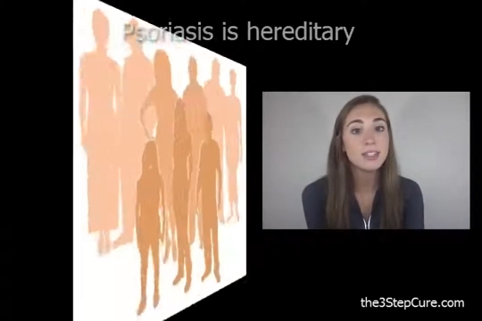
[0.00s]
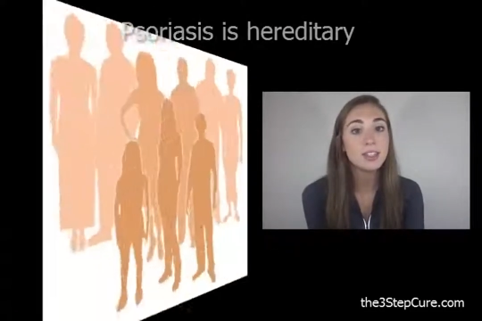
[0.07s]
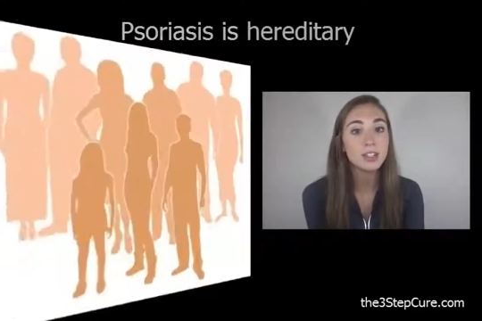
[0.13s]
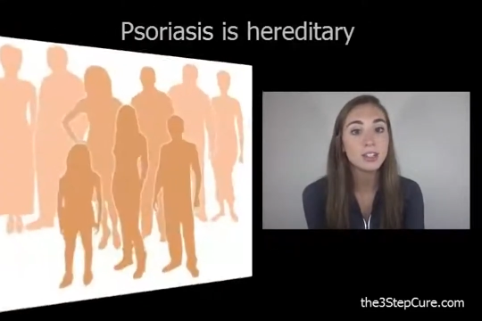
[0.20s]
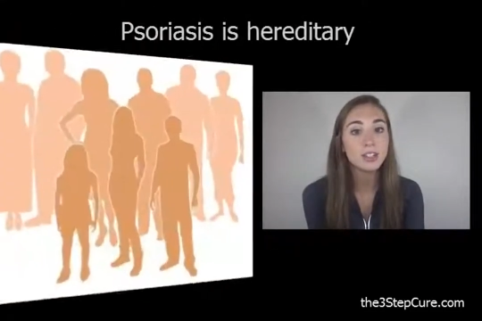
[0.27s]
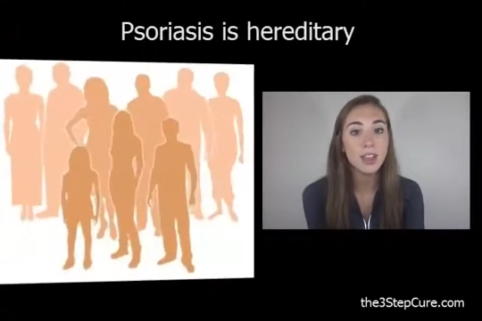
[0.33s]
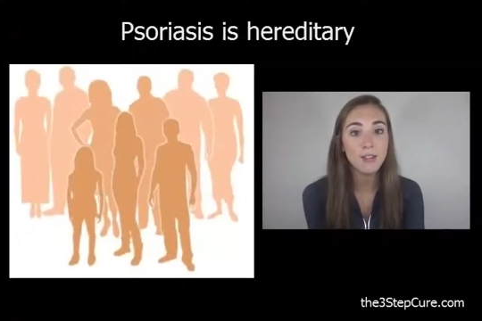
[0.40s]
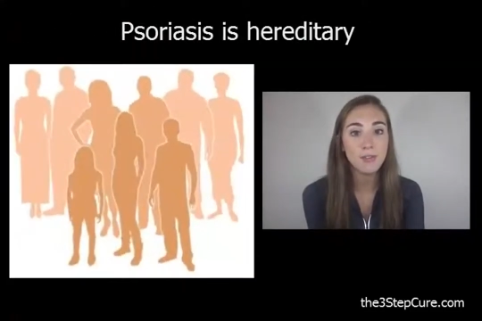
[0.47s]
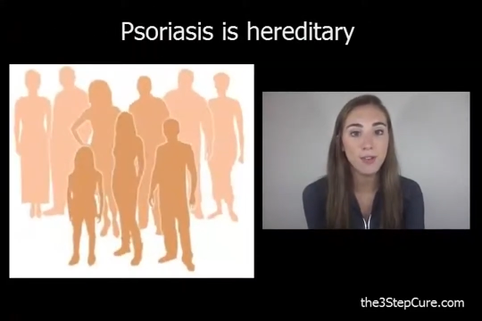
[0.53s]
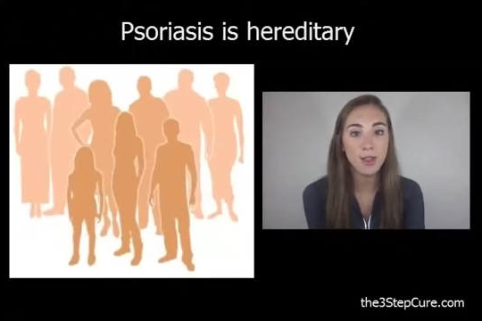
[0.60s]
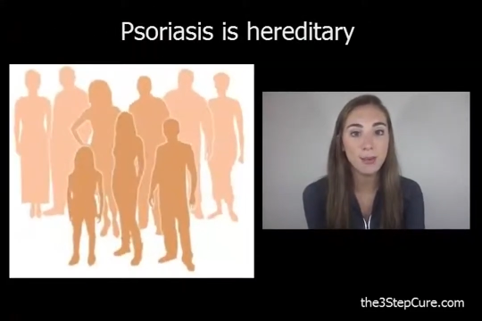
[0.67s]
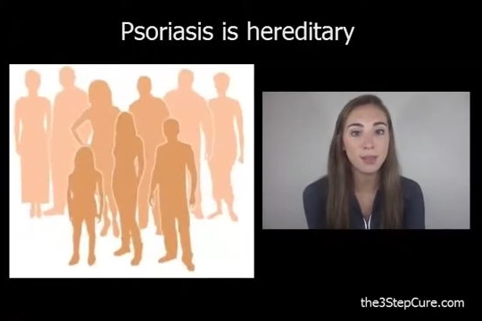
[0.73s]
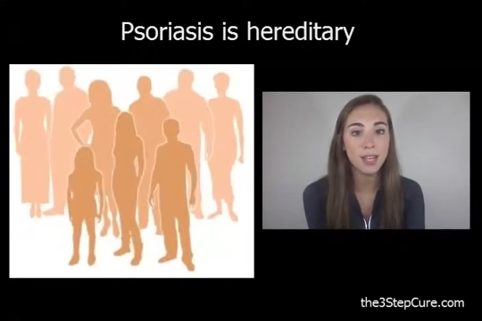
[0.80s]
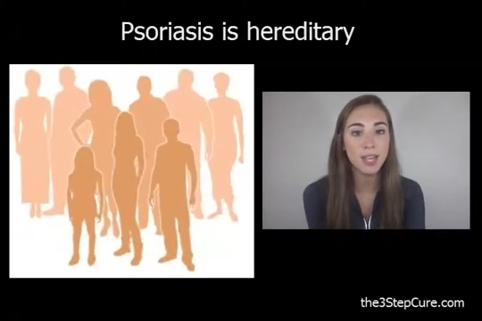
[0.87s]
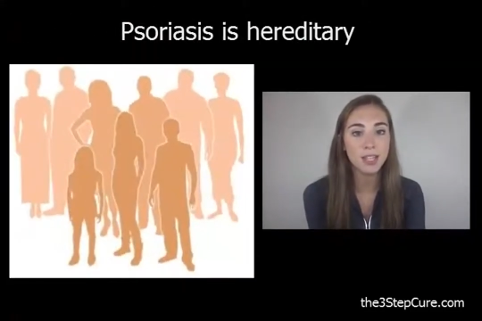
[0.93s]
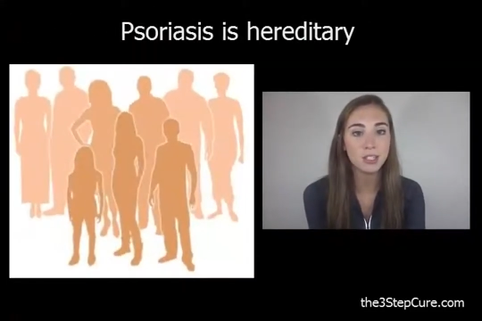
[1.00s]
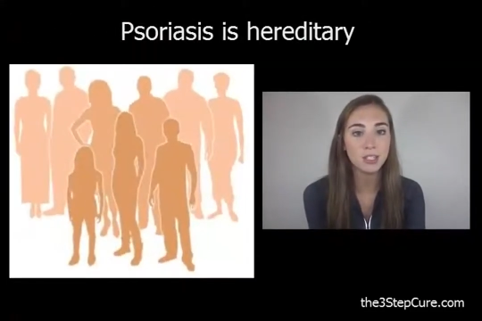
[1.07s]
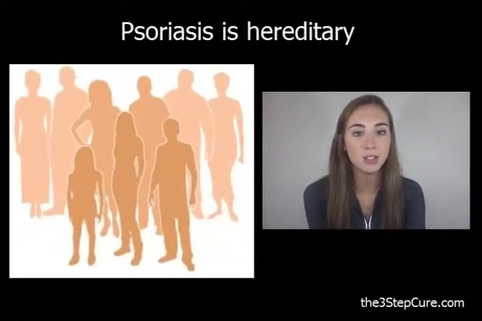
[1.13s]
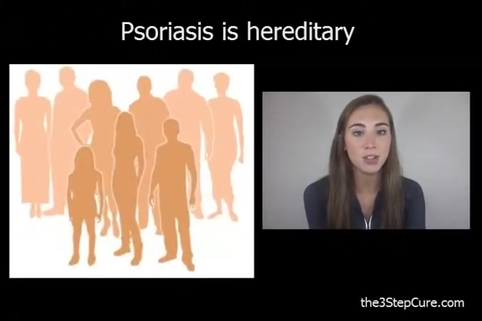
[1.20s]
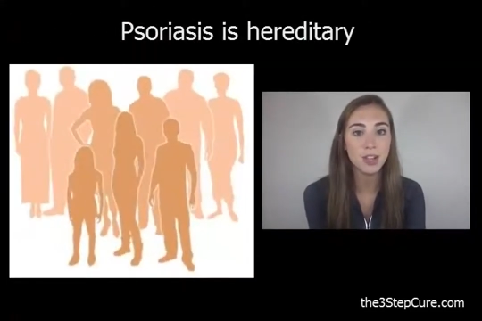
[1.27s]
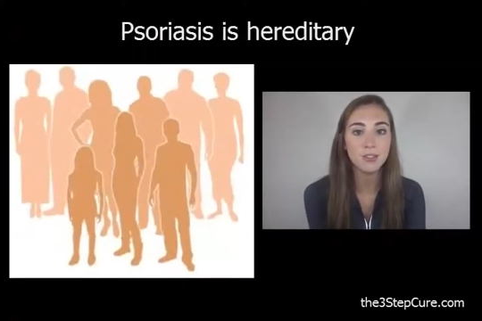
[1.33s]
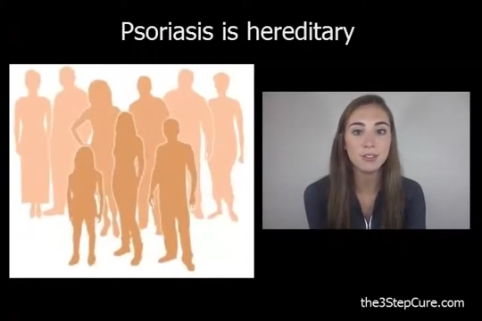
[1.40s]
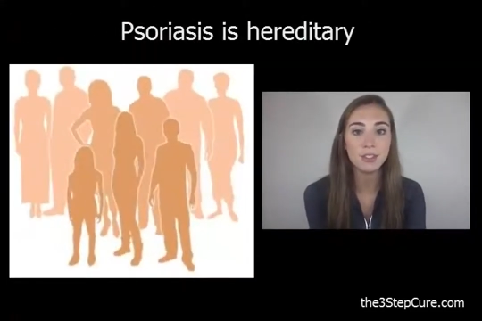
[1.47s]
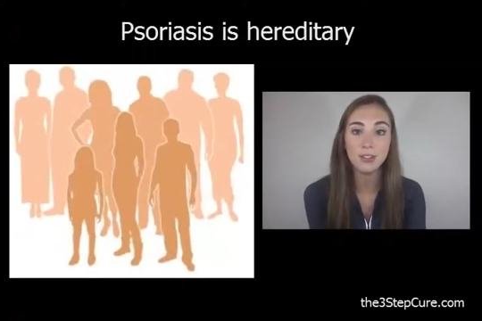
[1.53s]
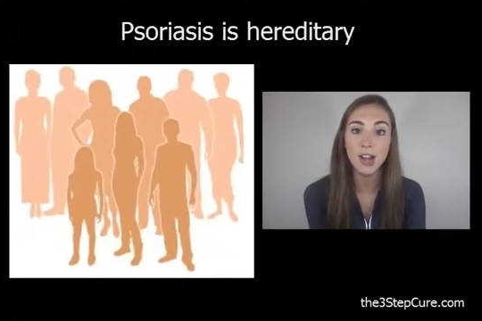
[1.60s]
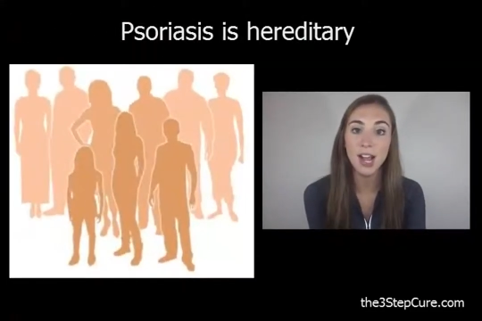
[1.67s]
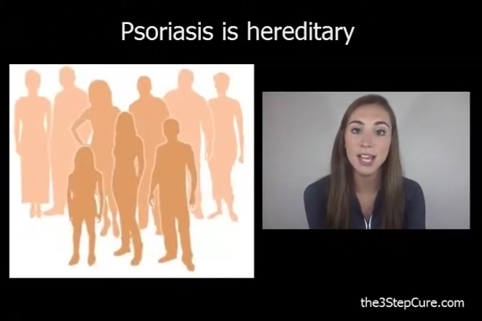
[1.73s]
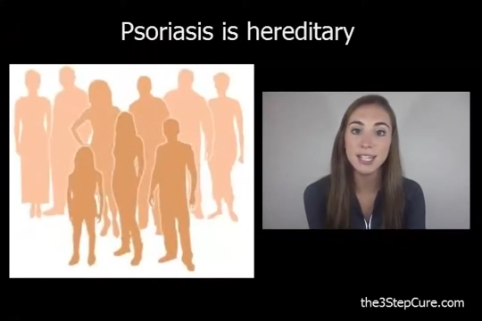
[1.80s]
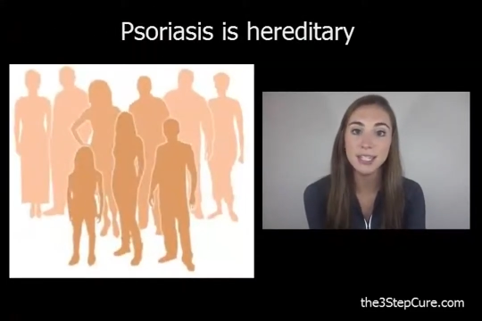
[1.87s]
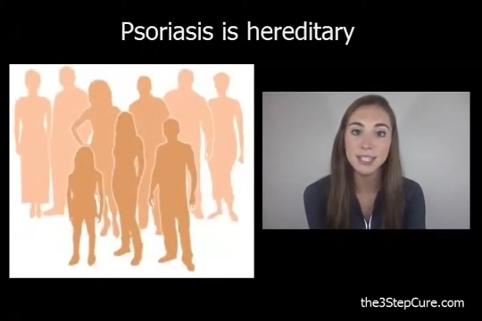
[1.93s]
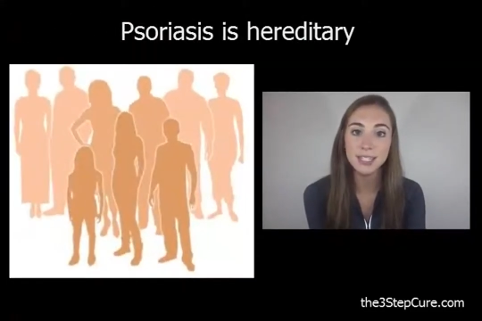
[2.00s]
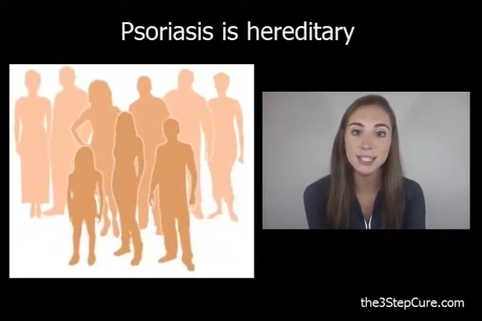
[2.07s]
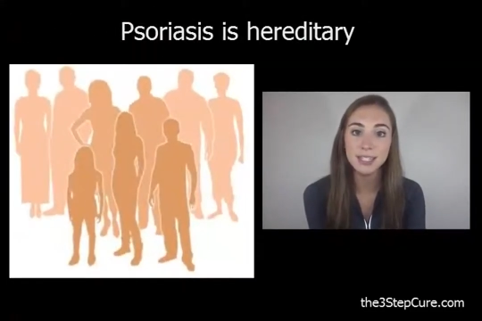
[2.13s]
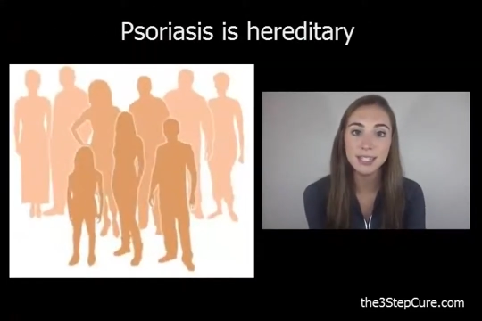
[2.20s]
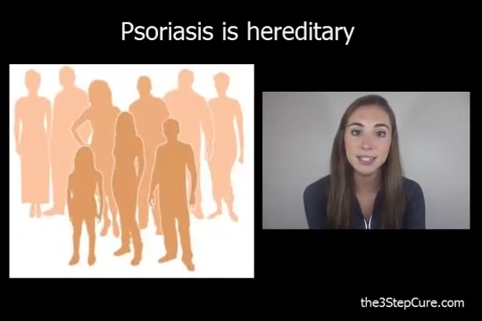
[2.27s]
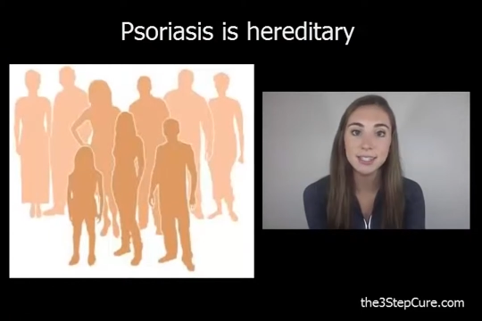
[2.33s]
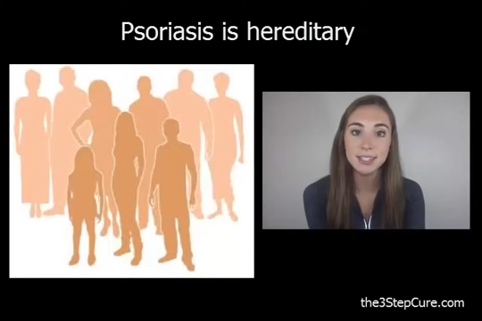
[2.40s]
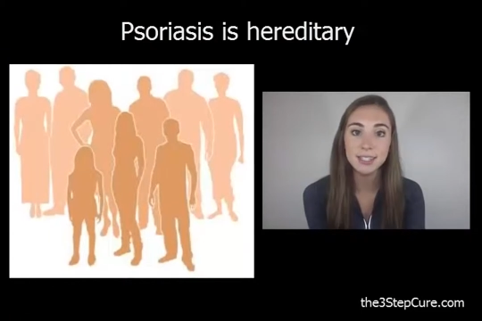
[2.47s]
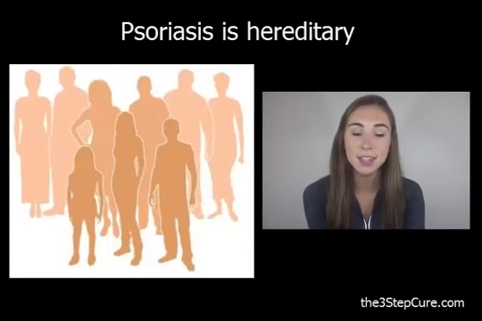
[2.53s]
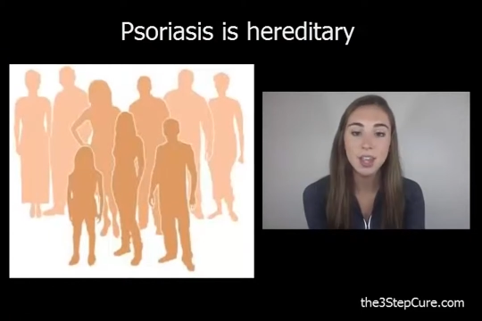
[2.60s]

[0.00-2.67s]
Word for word: there is a family history of psoriasis.